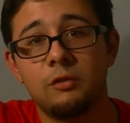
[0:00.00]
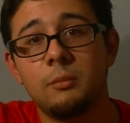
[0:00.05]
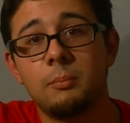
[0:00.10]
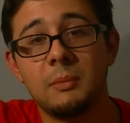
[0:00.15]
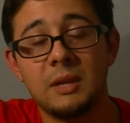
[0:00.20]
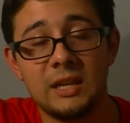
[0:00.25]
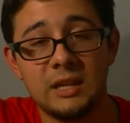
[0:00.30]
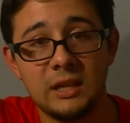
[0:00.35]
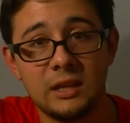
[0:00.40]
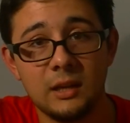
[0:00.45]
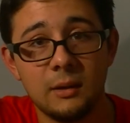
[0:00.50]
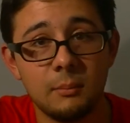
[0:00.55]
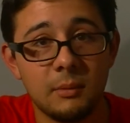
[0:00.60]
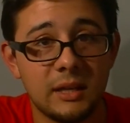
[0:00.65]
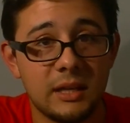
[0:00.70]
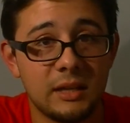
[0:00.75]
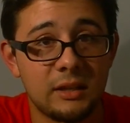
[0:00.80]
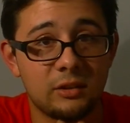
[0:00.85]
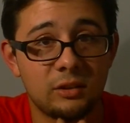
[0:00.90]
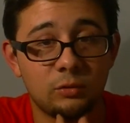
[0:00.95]
a medium,
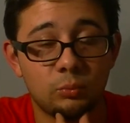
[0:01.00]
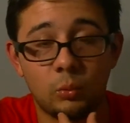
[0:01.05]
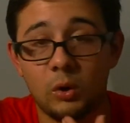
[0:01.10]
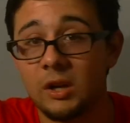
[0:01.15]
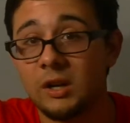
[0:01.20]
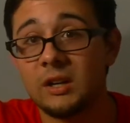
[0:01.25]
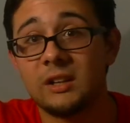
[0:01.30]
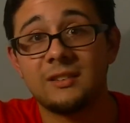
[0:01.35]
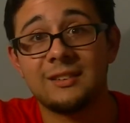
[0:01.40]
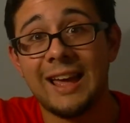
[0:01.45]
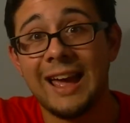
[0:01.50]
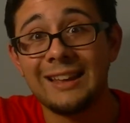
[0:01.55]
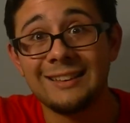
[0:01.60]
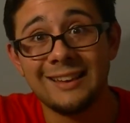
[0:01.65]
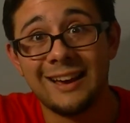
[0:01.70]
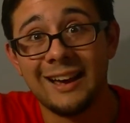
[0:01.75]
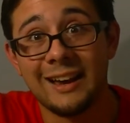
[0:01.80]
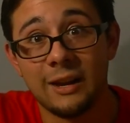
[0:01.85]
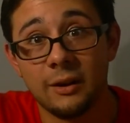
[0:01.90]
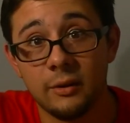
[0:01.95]
and just wanted to
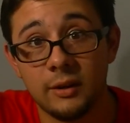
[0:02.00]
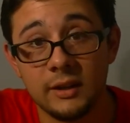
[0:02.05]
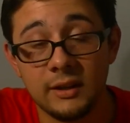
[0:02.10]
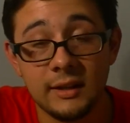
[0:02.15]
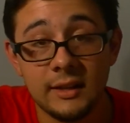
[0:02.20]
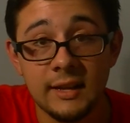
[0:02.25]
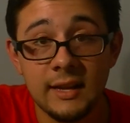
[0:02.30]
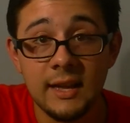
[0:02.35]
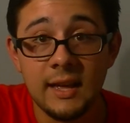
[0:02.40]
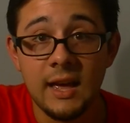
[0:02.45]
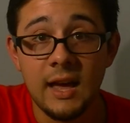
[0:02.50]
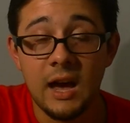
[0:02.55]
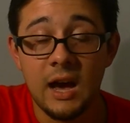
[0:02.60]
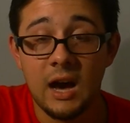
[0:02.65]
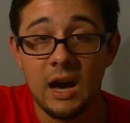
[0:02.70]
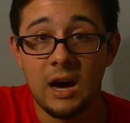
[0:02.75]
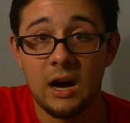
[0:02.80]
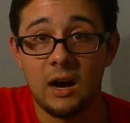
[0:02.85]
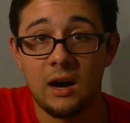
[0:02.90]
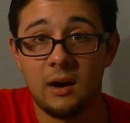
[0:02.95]
satire it,
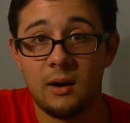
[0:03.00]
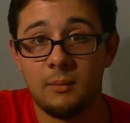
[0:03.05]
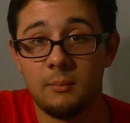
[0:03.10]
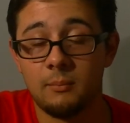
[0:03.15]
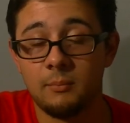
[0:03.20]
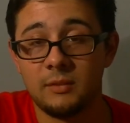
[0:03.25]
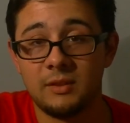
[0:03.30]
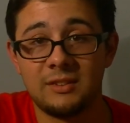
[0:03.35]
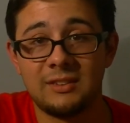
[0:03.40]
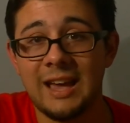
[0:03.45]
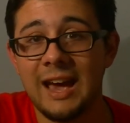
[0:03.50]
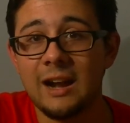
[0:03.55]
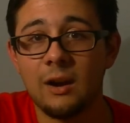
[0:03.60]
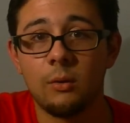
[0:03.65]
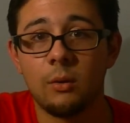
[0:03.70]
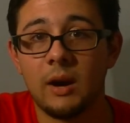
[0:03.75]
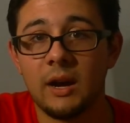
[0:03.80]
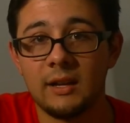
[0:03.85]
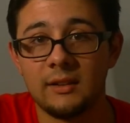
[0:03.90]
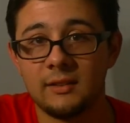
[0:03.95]

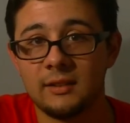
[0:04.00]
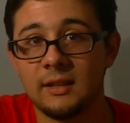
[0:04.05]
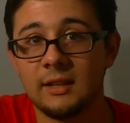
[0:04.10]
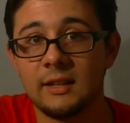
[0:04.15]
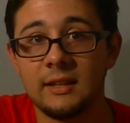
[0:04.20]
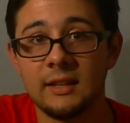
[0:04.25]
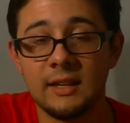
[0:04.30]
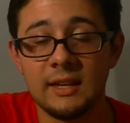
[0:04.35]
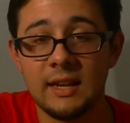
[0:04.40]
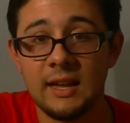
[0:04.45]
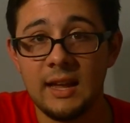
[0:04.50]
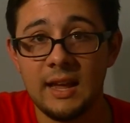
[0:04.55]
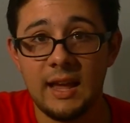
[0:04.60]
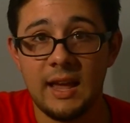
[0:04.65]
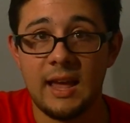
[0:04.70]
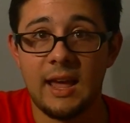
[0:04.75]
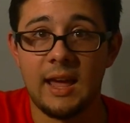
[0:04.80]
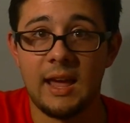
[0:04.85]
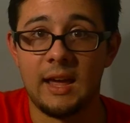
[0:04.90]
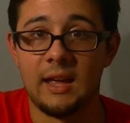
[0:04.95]
satirize it.
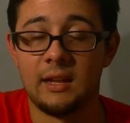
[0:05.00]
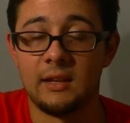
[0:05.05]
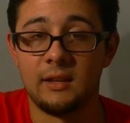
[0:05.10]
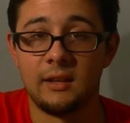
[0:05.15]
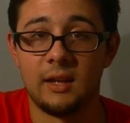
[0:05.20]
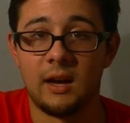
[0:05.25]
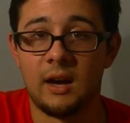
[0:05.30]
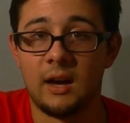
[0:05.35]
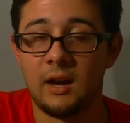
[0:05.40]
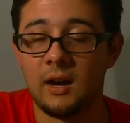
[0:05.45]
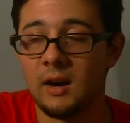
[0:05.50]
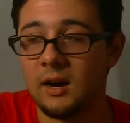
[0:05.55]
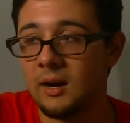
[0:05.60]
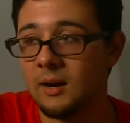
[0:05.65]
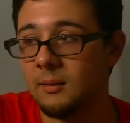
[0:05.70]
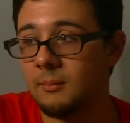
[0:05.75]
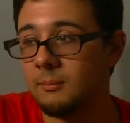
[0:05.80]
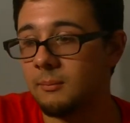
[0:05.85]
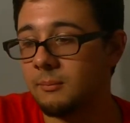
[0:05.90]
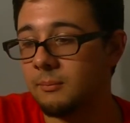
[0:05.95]
And
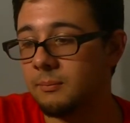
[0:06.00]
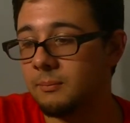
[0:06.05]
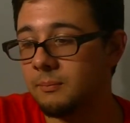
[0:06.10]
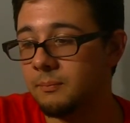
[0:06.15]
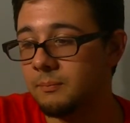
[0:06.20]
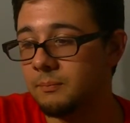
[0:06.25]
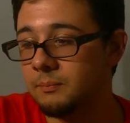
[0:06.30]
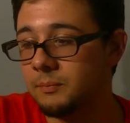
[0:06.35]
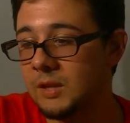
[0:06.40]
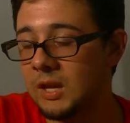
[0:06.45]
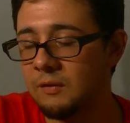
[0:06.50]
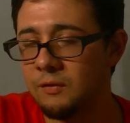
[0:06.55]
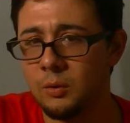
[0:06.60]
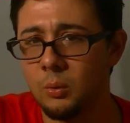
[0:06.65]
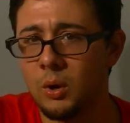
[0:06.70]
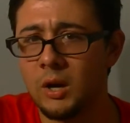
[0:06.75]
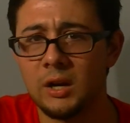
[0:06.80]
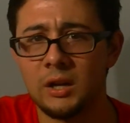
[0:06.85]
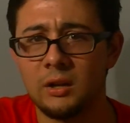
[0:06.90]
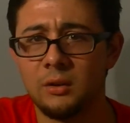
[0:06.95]
if you
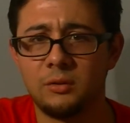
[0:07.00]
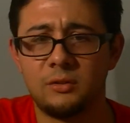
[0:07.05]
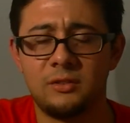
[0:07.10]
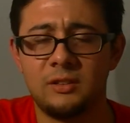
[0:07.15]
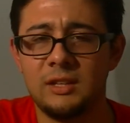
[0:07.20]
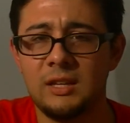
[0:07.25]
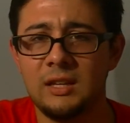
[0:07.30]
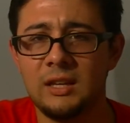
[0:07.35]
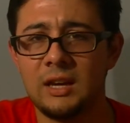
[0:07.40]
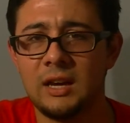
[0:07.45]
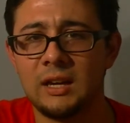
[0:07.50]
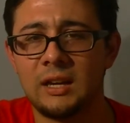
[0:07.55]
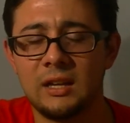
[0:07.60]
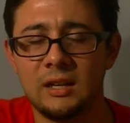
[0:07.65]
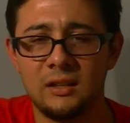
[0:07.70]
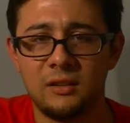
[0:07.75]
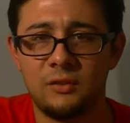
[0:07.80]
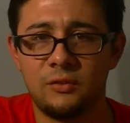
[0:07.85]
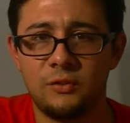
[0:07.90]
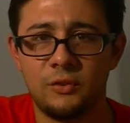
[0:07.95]
want to go see a
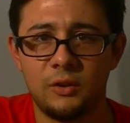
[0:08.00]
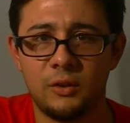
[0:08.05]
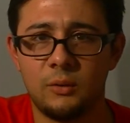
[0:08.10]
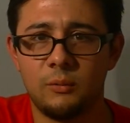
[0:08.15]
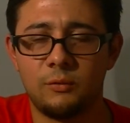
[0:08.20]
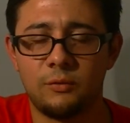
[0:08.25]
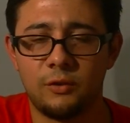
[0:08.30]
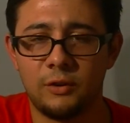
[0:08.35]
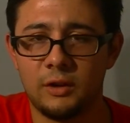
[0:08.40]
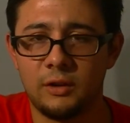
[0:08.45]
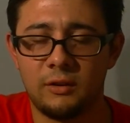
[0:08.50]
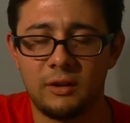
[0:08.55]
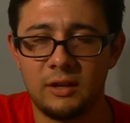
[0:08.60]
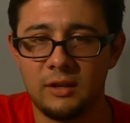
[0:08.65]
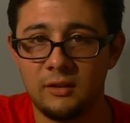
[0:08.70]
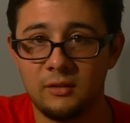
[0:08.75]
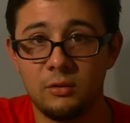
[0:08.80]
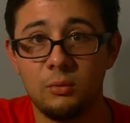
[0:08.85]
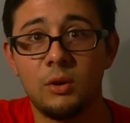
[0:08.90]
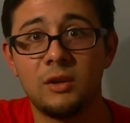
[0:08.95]
kids film for your
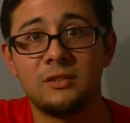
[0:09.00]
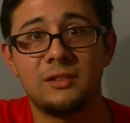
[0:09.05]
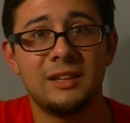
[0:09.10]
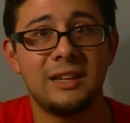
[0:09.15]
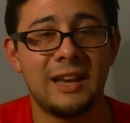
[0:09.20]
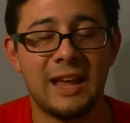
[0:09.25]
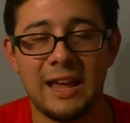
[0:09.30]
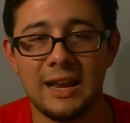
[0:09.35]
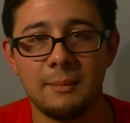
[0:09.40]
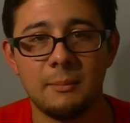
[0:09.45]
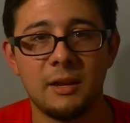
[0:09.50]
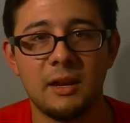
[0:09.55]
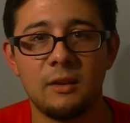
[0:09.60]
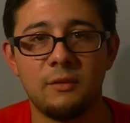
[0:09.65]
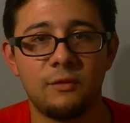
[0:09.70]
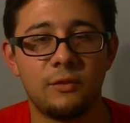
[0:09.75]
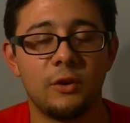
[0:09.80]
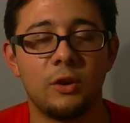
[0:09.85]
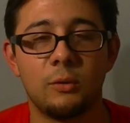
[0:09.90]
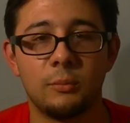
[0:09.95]
kids, you want to see an animated
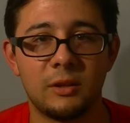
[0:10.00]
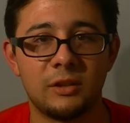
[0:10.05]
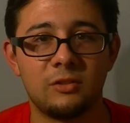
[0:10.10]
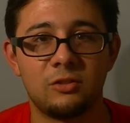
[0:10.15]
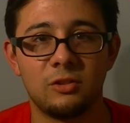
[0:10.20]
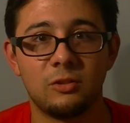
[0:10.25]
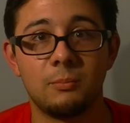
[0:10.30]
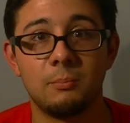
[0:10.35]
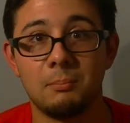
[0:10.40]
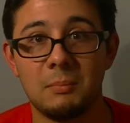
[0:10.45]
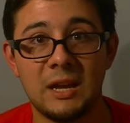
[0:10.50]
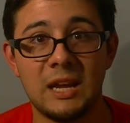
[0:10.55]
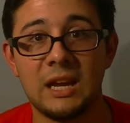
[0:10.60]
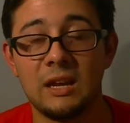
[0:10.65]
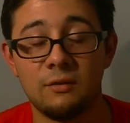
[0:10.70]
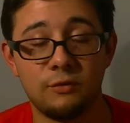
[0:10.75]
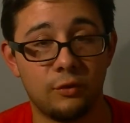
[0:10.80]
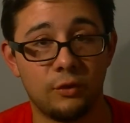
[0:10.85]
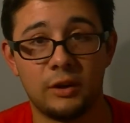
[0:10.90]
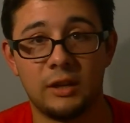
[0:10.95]
film that's just
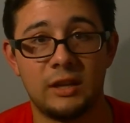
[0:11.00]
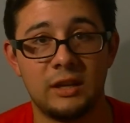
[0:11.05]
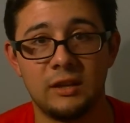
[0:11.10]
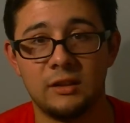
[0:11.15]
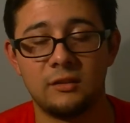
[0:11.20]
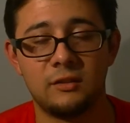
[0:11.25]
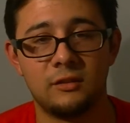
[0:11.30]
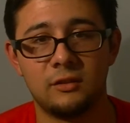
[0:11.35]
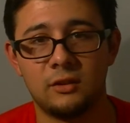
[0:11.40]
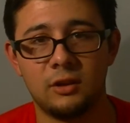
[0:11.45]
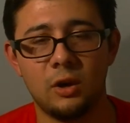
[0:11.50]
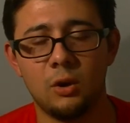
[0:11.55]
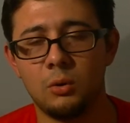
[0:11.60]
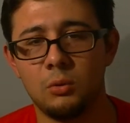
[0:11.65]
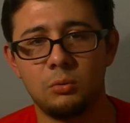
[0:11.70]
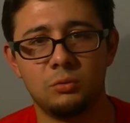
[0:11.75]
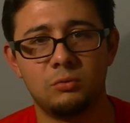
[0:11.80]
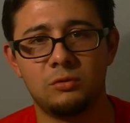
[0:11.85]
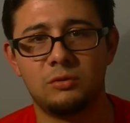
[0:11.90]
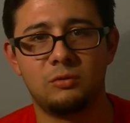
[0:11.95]
made for kids,
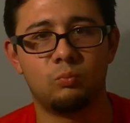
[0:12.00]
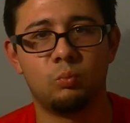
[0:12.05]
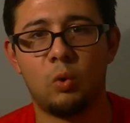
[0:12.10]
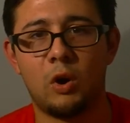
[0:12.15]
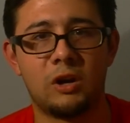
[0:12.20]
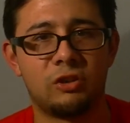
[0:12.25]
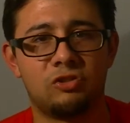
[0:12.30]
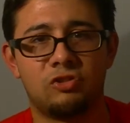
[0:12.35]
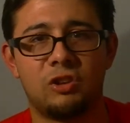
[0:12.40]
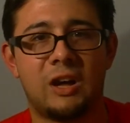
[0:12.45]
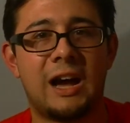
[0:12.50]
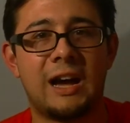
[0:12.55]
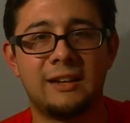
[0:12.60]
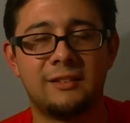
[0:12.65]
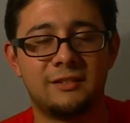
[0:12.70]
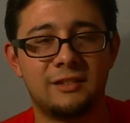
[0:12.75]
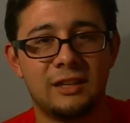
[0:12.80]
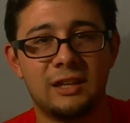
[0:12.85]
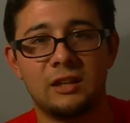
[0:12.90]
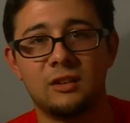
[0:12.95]
go watch
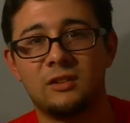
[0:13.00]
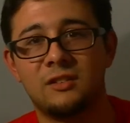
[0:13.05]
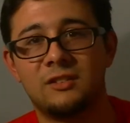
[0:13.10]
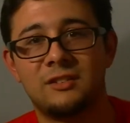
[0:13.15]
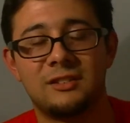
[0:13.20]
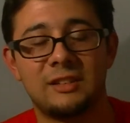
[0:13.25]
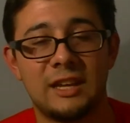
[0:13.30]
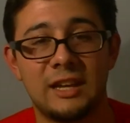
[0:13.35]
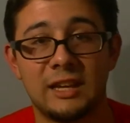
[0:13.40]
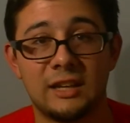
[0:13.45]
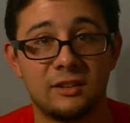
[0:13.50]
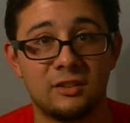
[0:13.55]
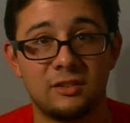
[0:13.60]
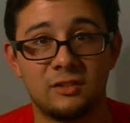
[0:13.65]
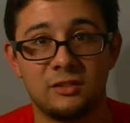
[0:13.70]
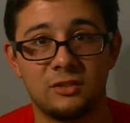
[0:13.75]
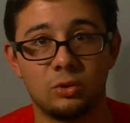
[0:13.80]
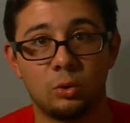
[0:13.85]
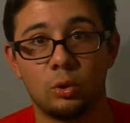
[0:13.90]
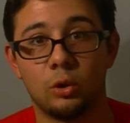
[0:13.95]
Ice Age
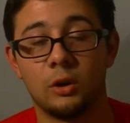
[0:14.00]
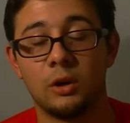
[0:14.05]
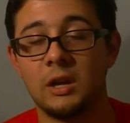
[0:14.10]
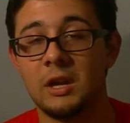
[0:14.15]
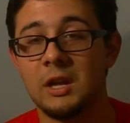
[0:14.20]
6, or